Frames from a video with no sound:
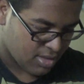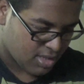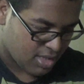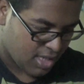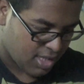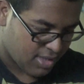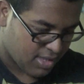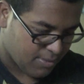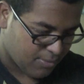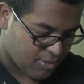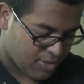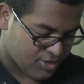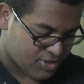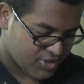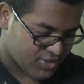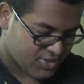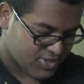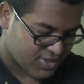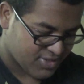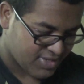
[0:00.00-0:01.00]
And then
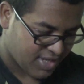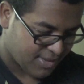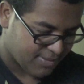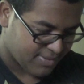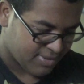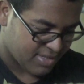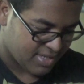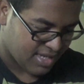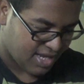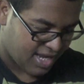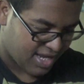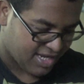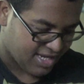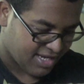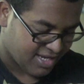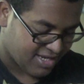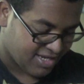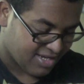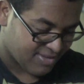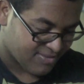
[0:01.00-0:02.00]
Burgess says, I
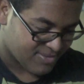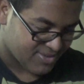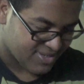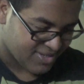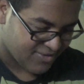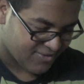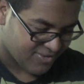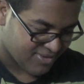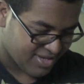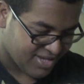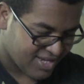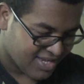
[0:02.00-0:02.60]
hit himself